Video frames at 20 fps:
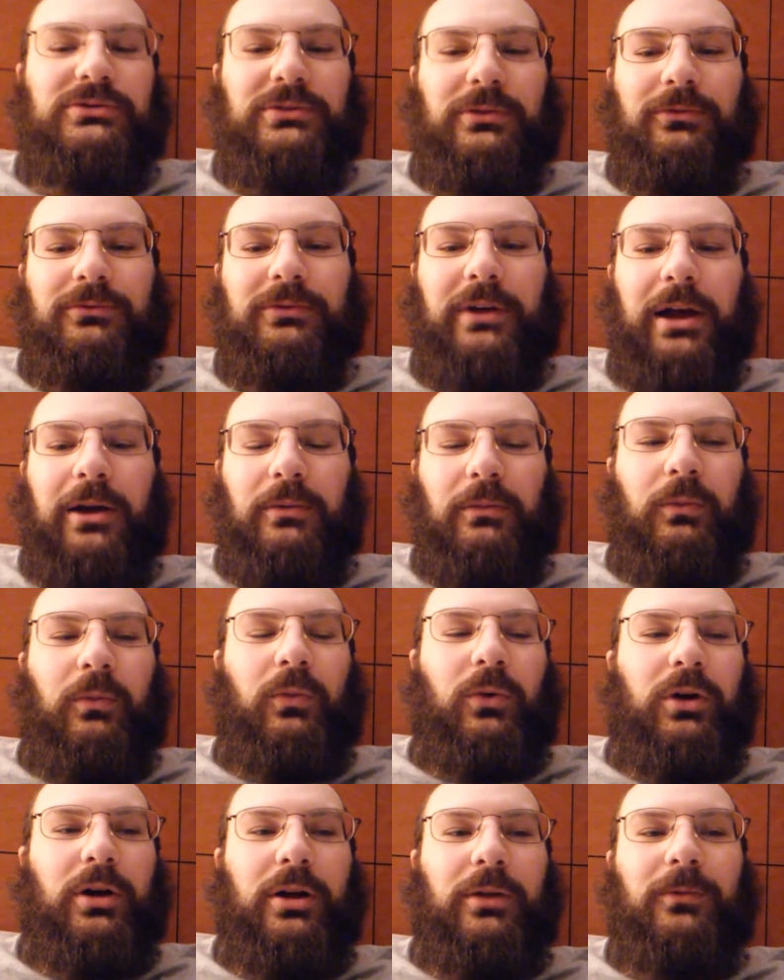So round
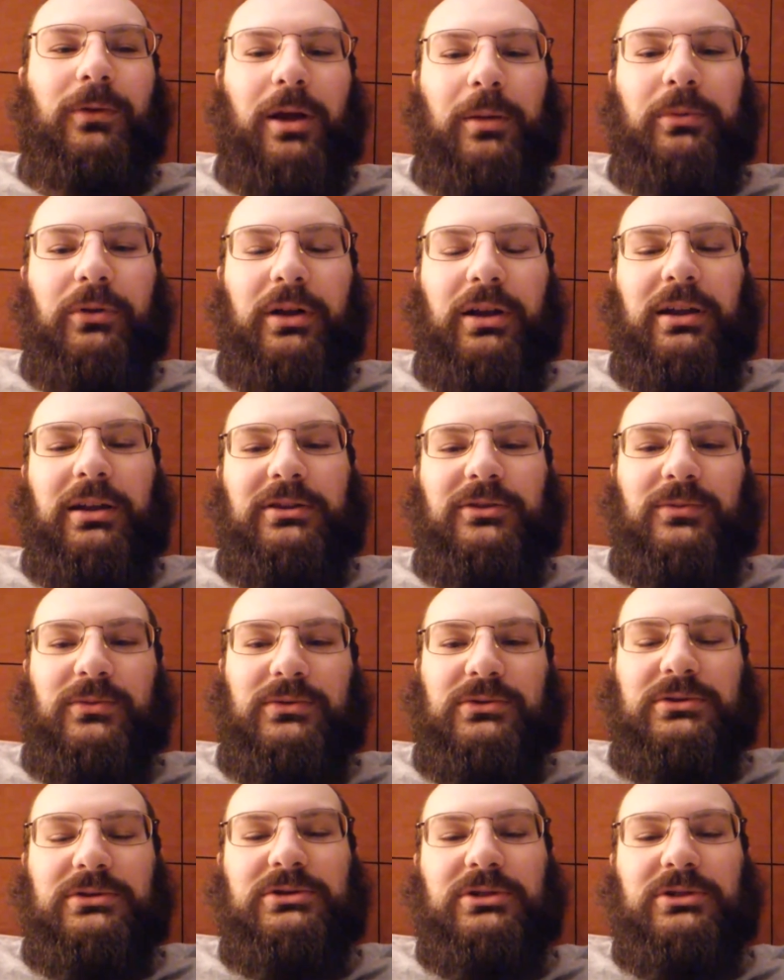one, I played against Mr.